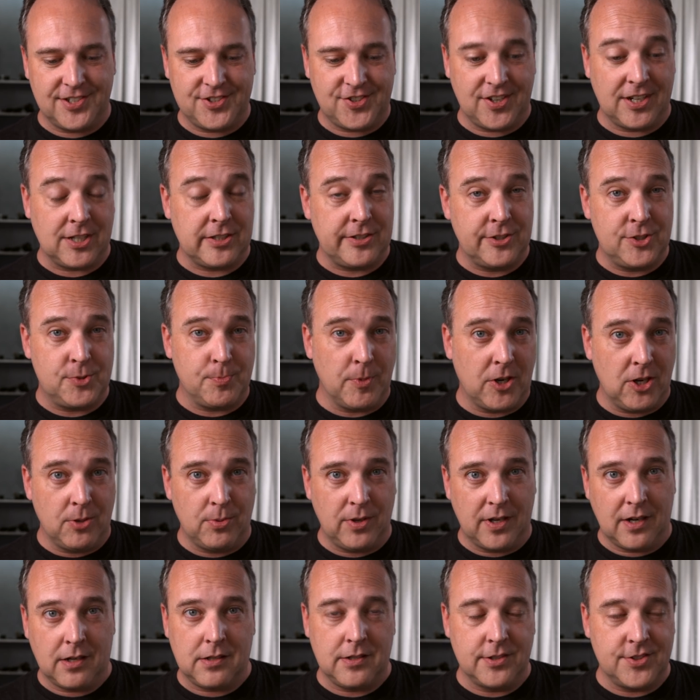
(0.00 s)
this includes
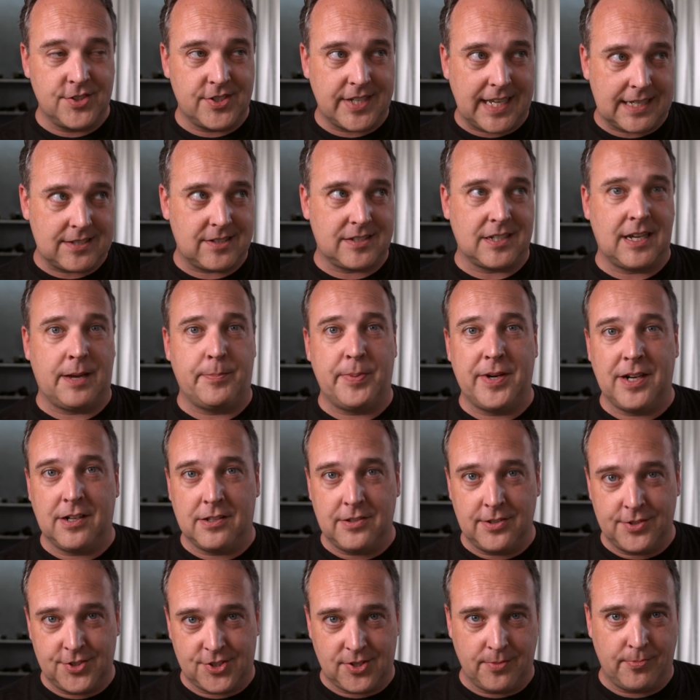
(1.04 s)
mobile, includes desktop, it
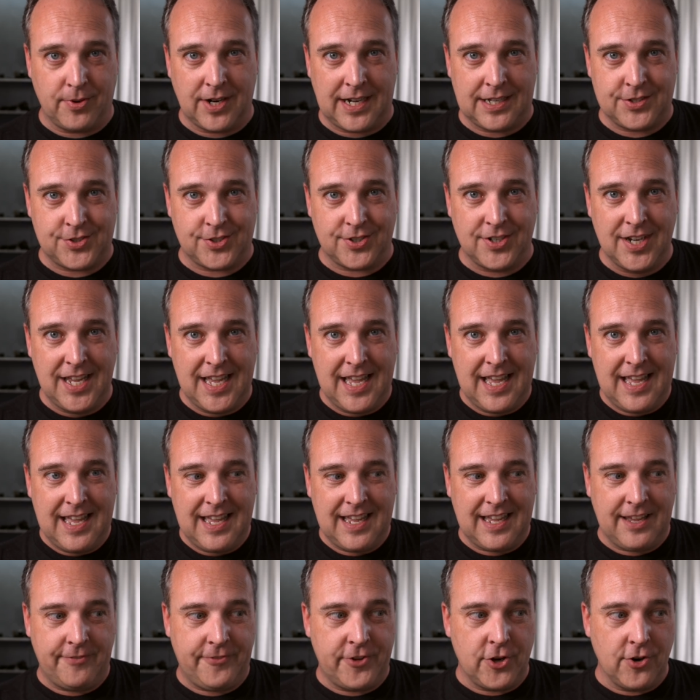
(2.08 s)
includes the browser
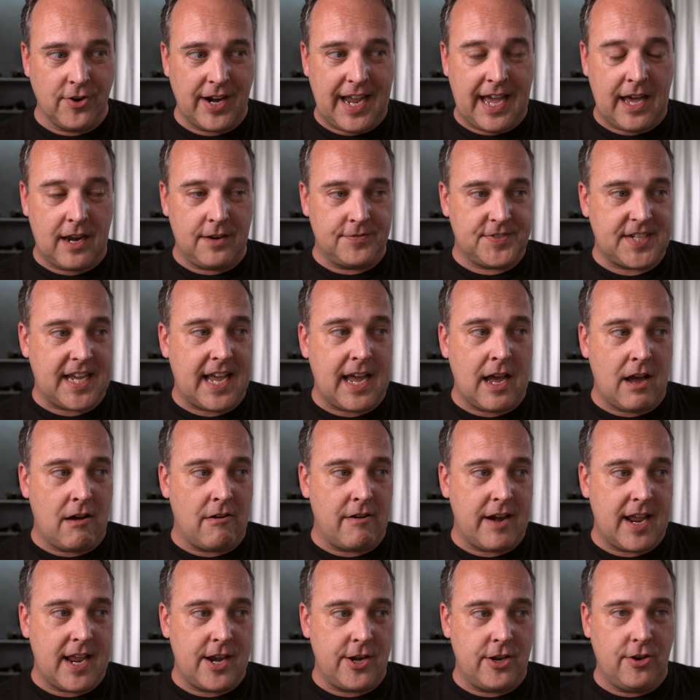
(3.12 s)
if you're out of
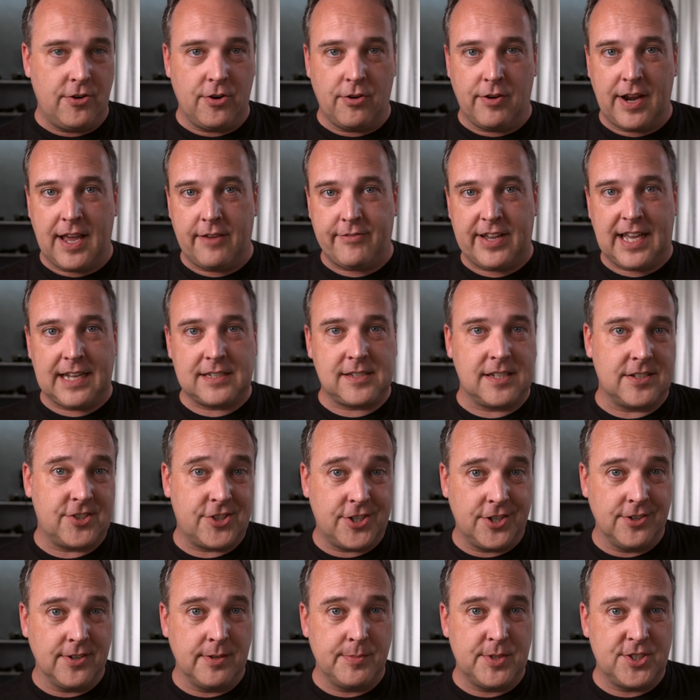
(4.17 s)
town and you don't have
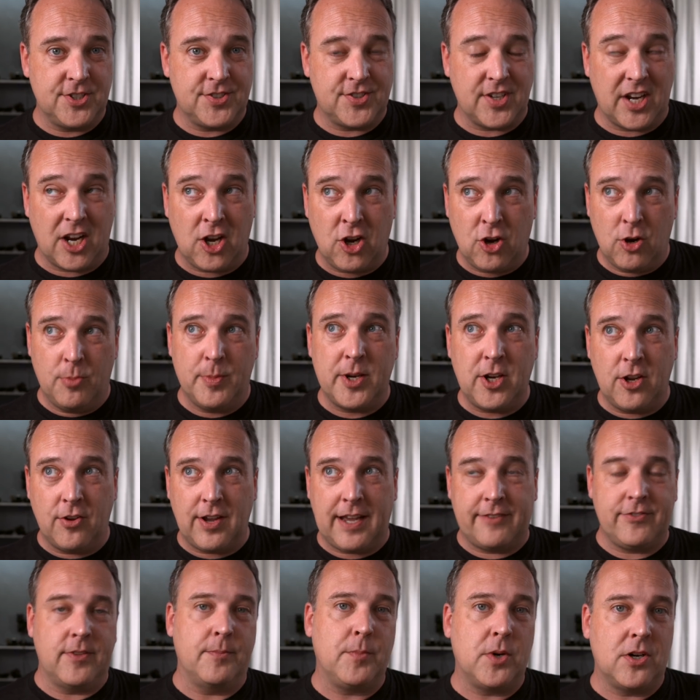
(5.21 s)
access to your images at home and
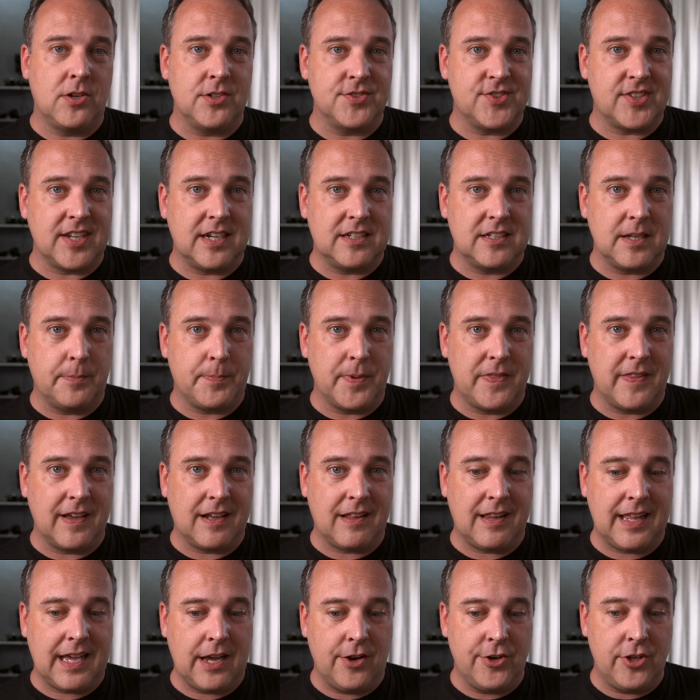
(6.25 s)
you have them all synced up in the
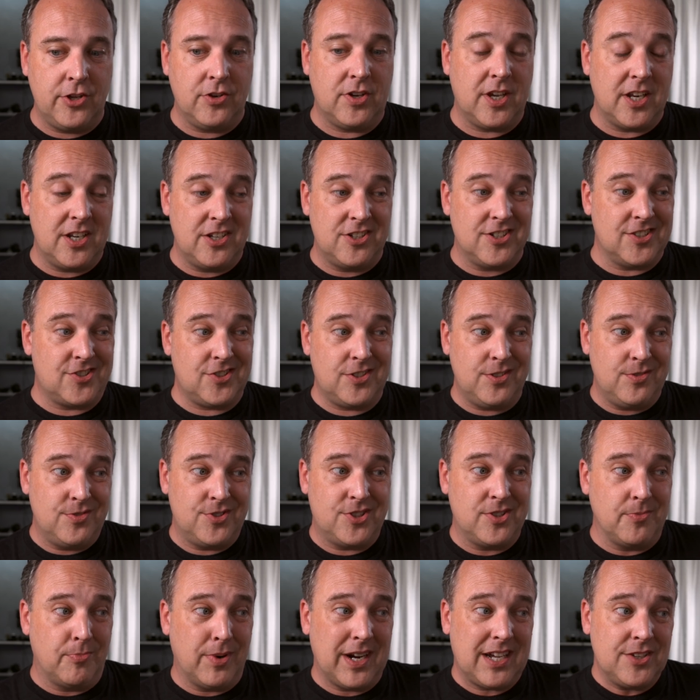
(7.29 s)
cloud, you can just
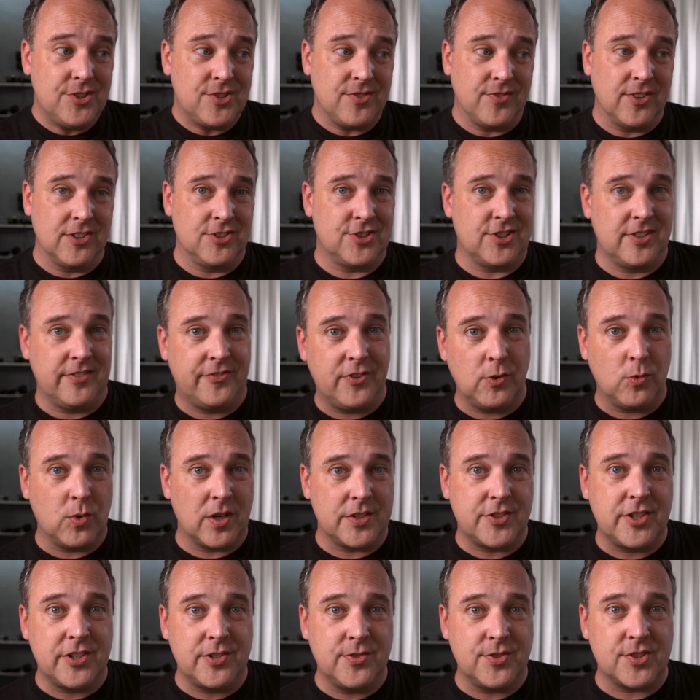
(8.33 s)
use the browser version if you
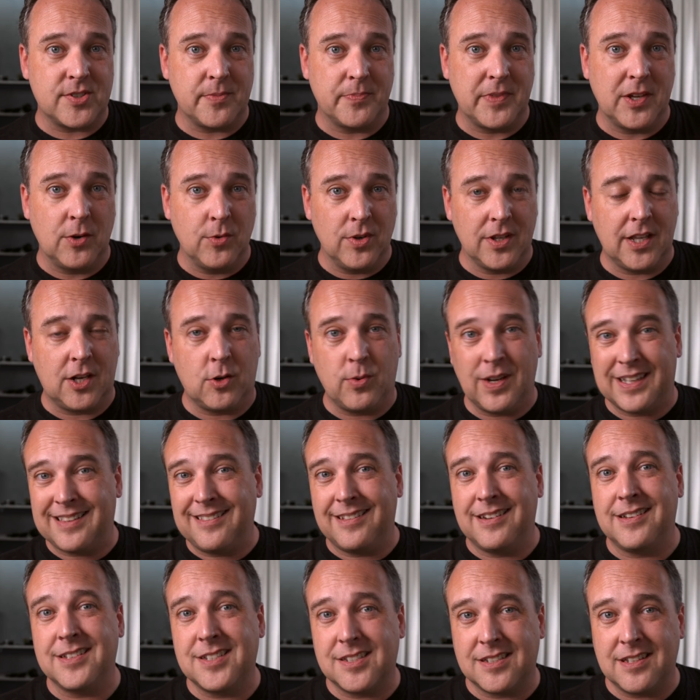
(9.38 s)
want to do something really
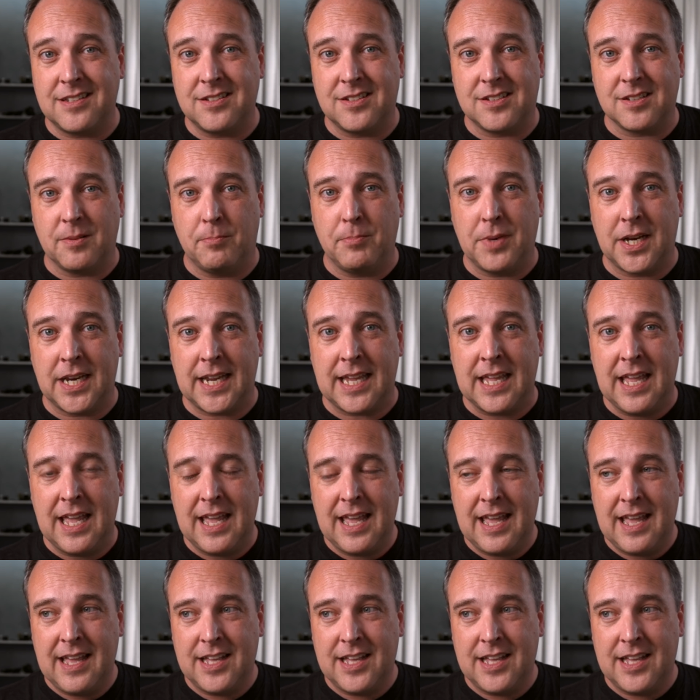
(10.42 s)
quickly to send somebody.